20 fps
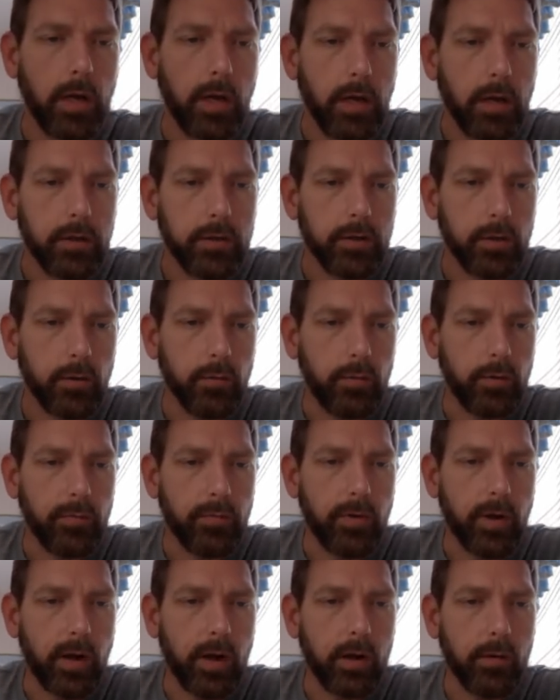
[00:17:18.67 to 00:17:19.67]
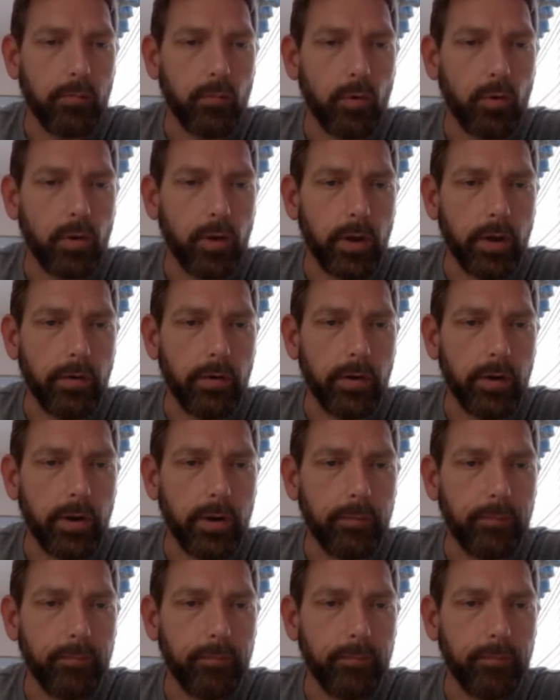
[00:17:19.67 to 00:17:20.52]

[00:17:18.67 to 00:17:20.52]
So we've got molarity